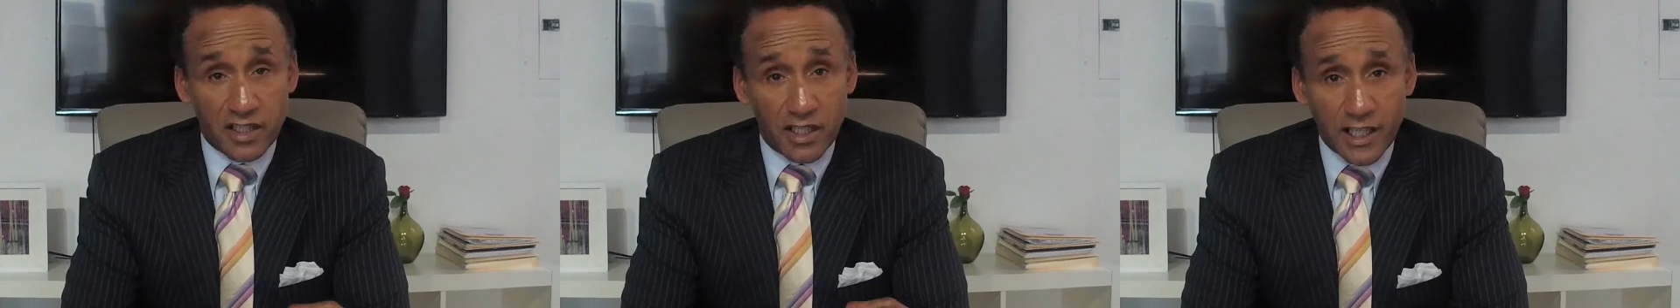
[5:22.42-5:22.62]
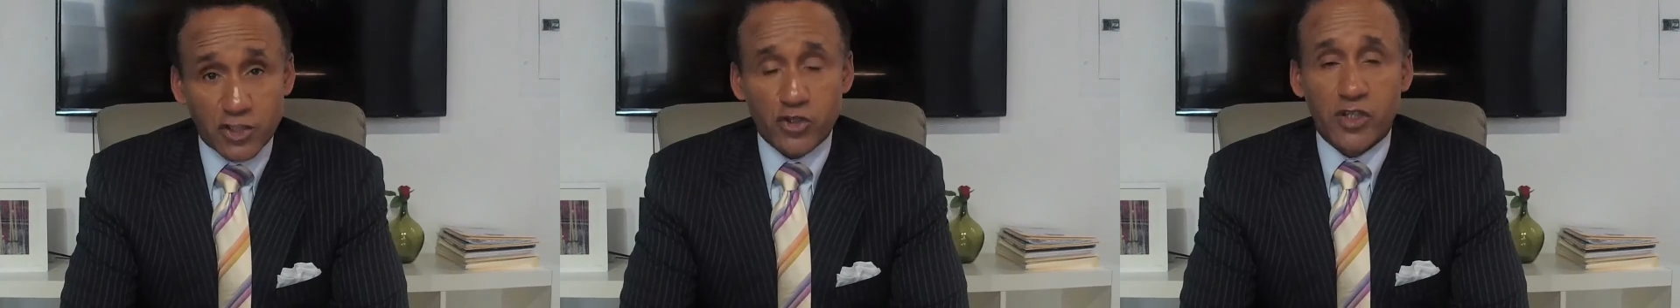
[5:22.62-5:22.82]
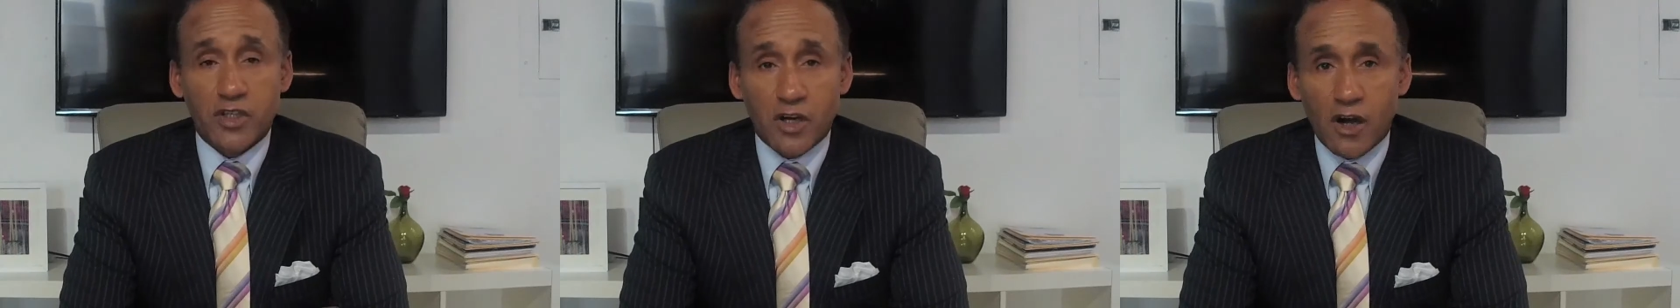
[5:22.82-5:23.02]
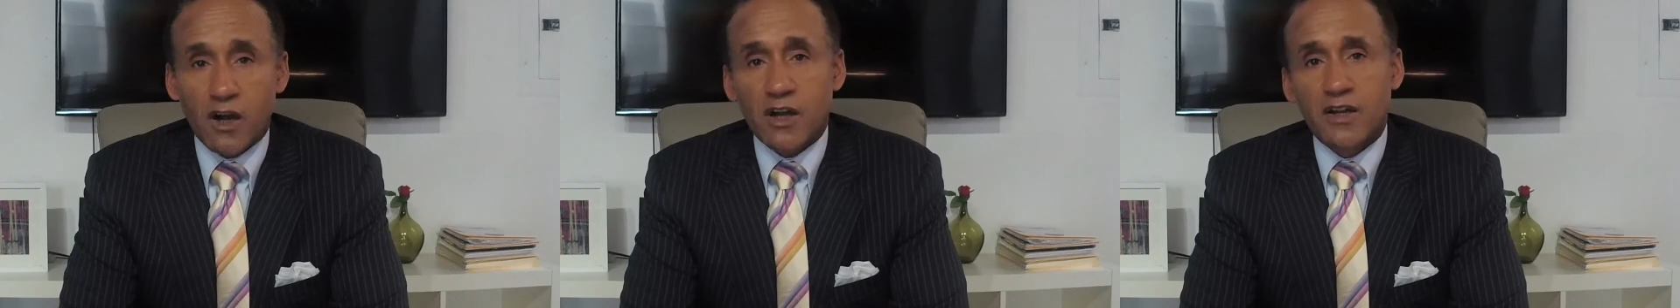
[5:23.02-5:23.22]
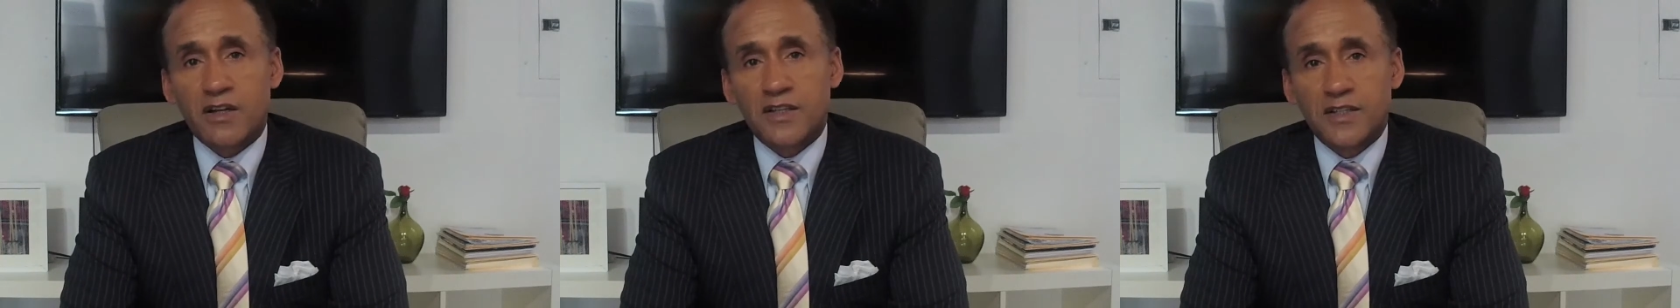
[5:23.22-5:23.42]
electric
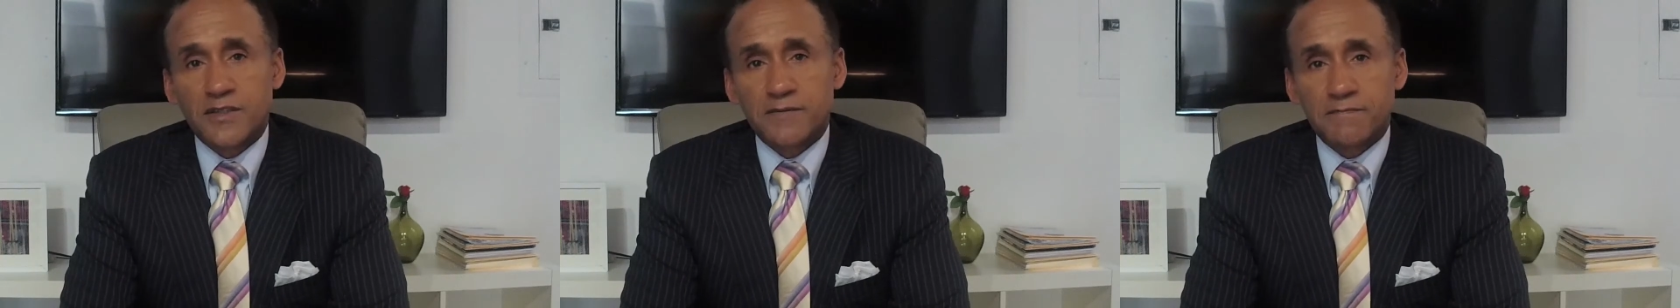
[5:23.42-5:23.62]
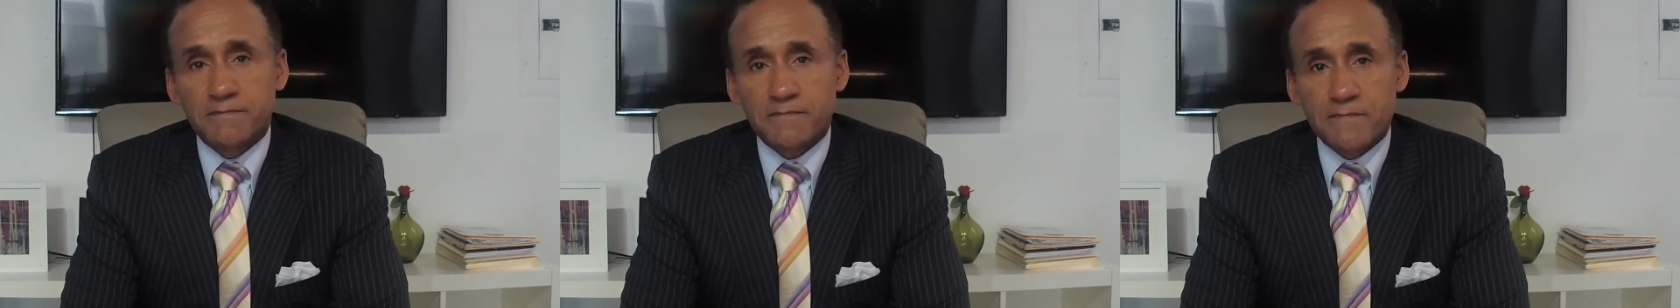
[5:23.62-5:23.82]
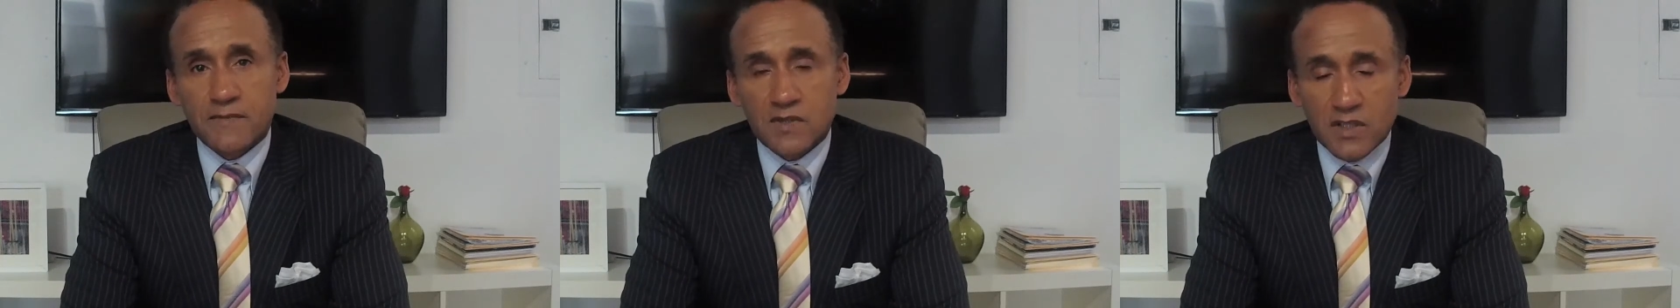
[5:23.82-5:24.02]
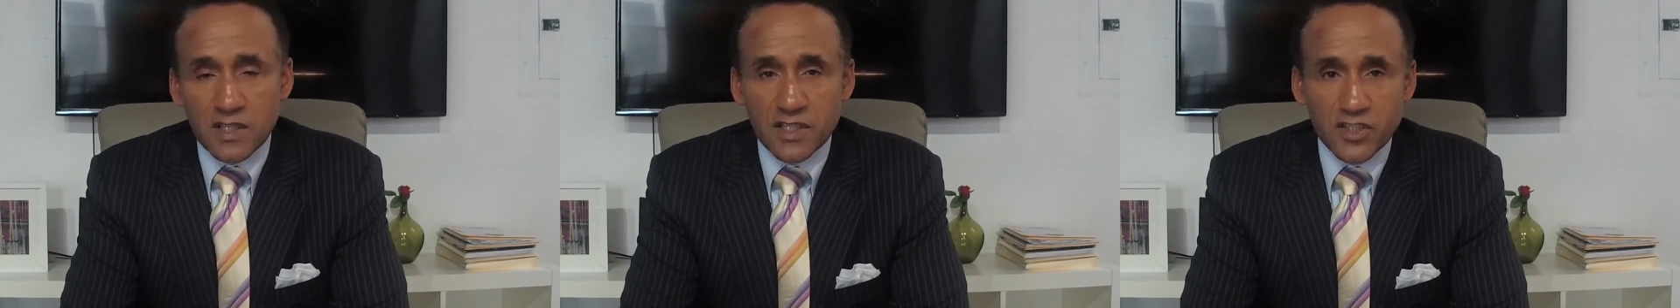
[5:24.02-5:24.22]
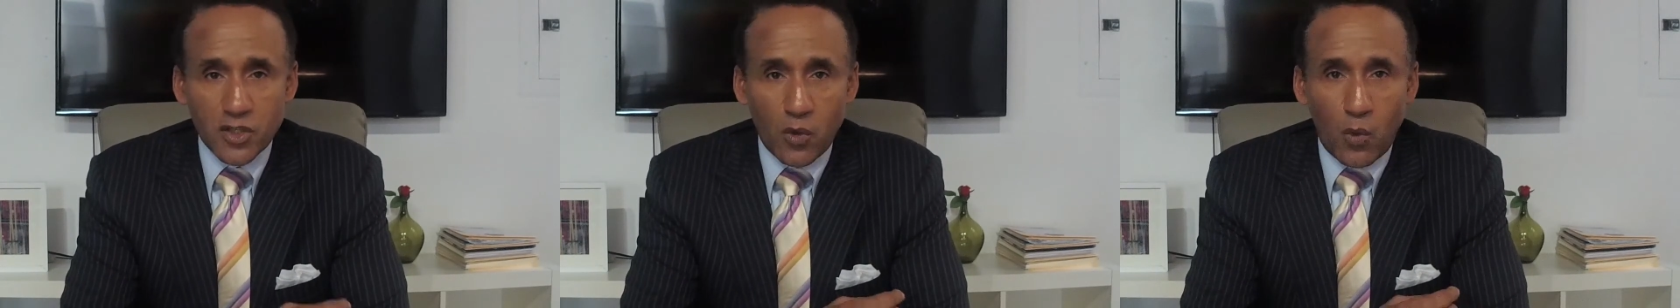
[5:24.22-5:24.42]
car.
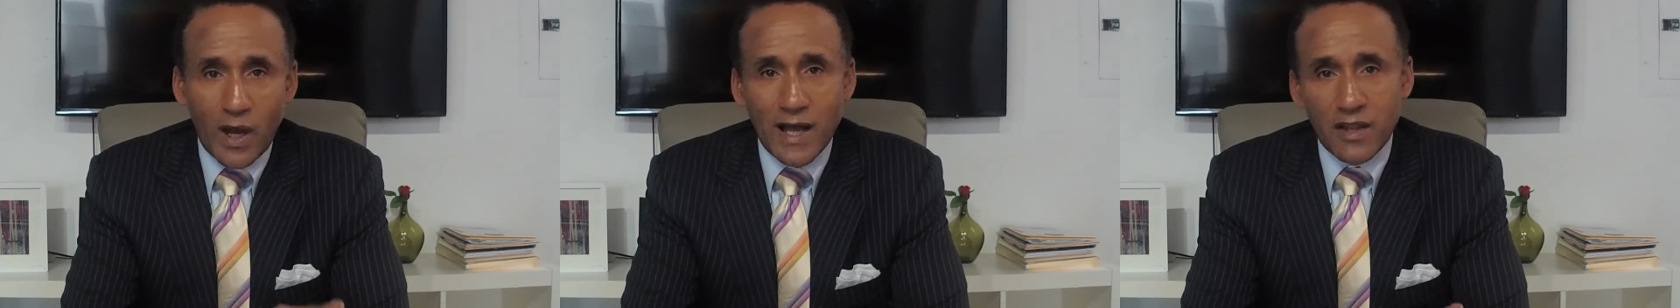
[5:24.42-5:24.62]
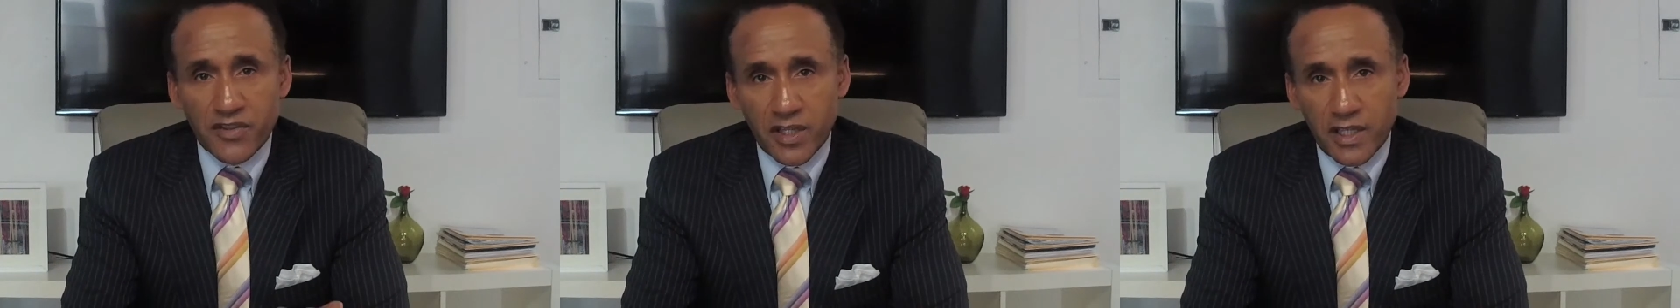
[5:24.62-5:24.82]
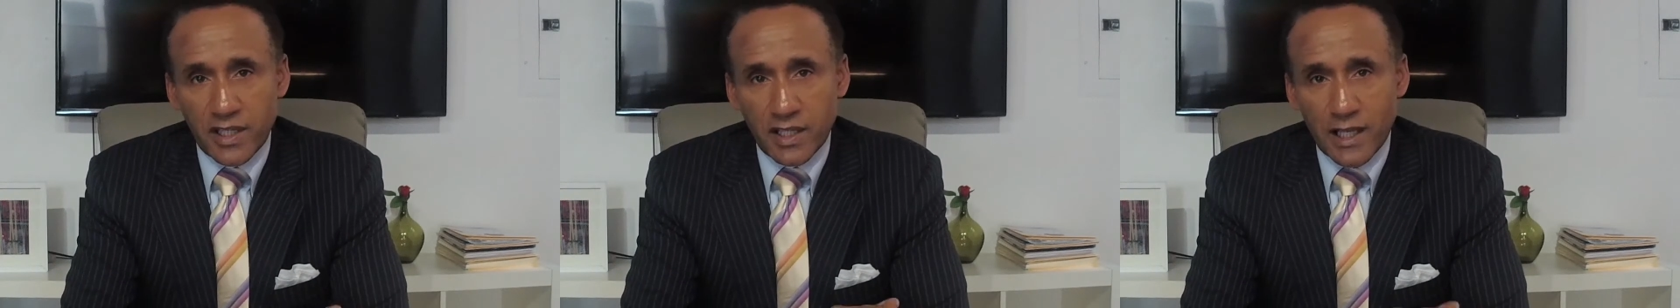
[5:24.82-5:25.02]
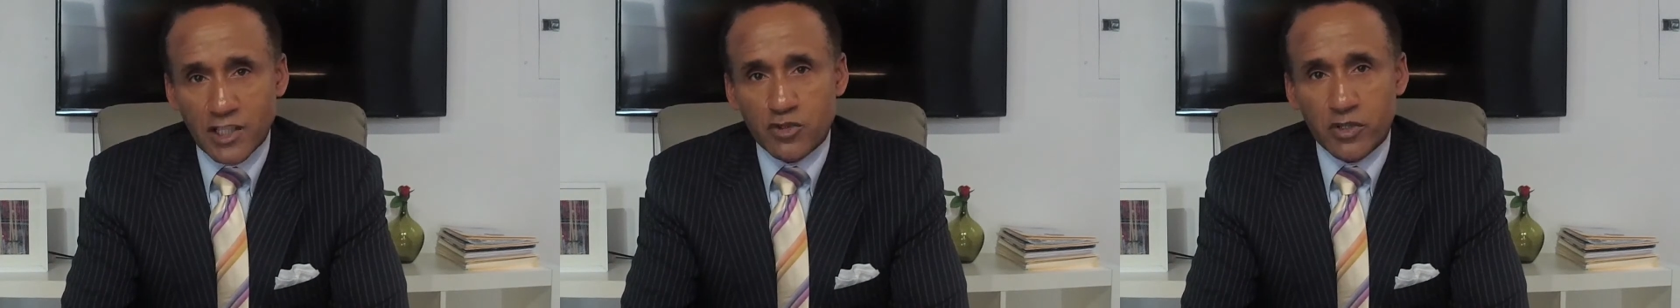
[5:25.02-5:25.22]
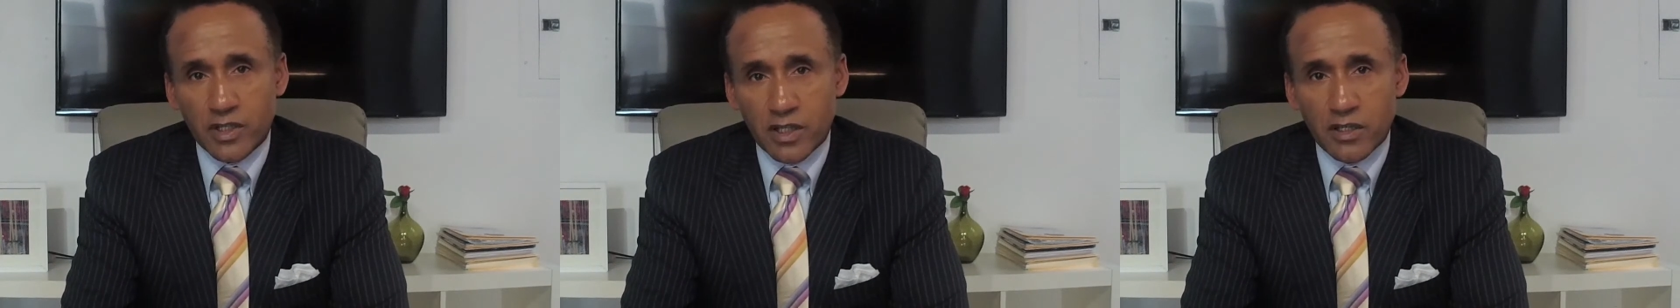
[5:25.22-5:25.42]
So while the
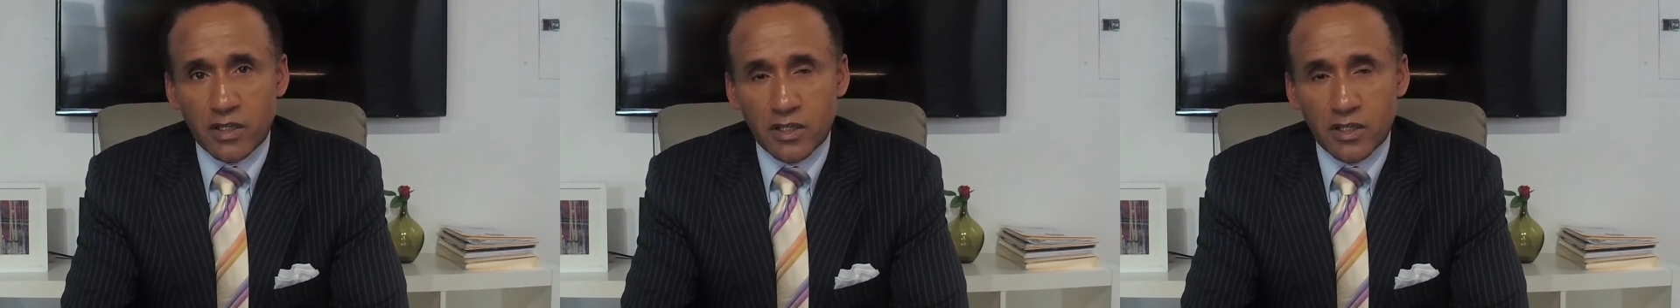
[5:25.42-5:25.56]
electric